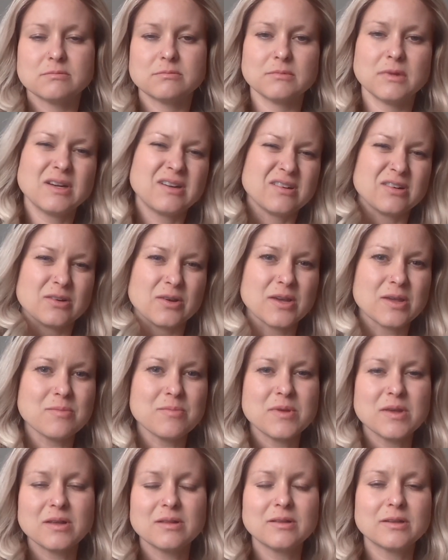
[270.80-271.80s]
I don't know, it can
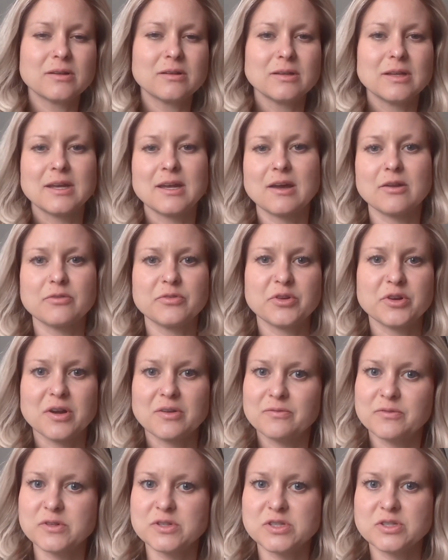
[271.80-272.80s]
be a little out of your
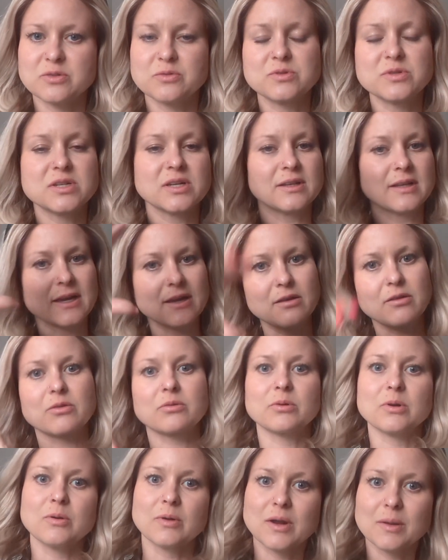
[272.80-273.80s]
comfort zone to
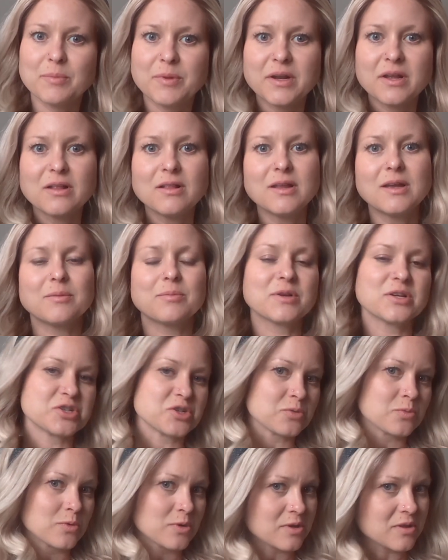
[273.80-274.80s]
throw it up in a clip because
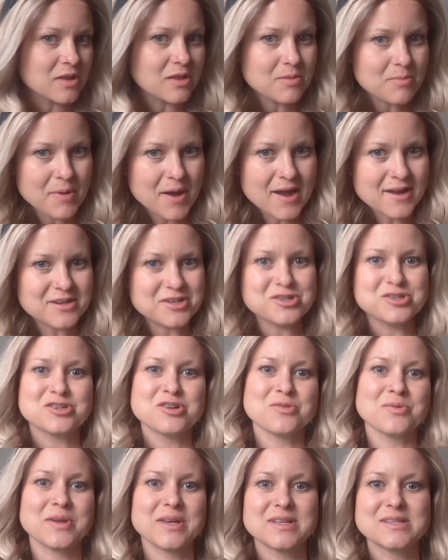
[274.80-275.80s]
you're worried that the back is
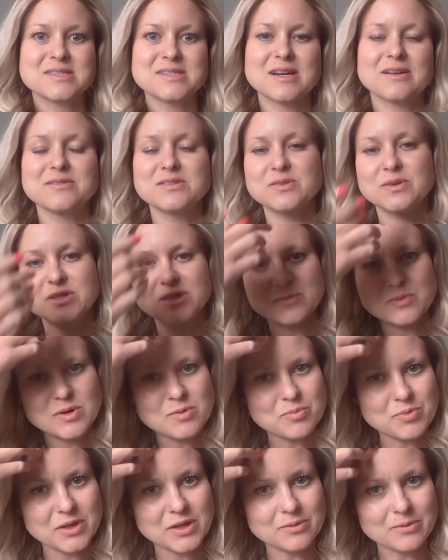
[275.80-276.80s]
showing and stuff. So I just
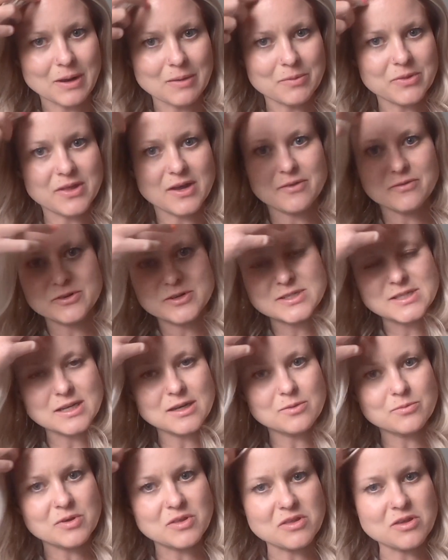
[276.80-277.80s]
want to play around with that for a
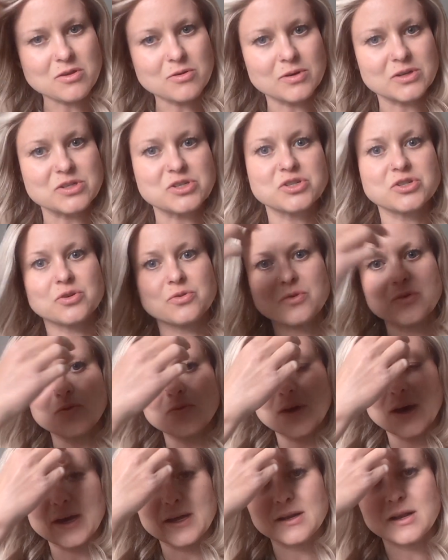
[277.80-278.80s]
second with you and show you
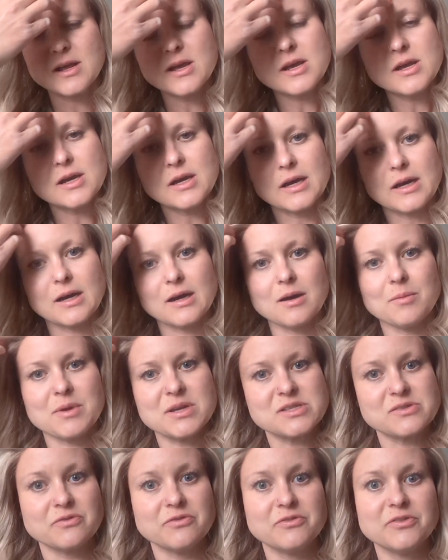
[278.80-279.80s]
that
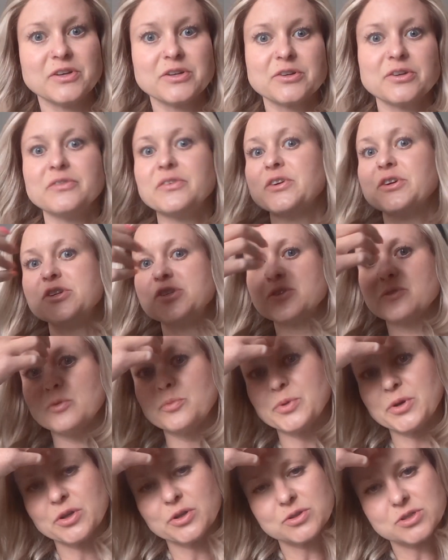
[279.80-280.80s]
it's very, very
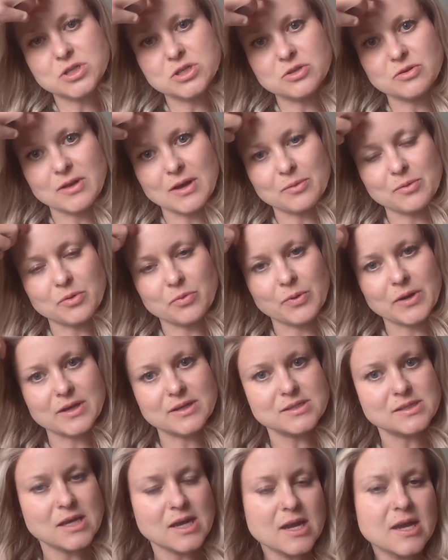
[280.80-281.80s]
doable to do that with
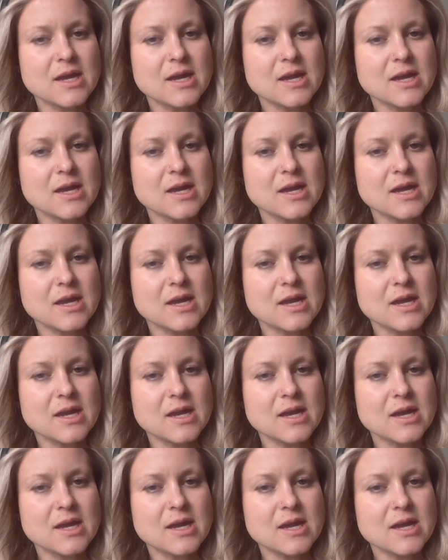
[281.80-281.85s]
wigs.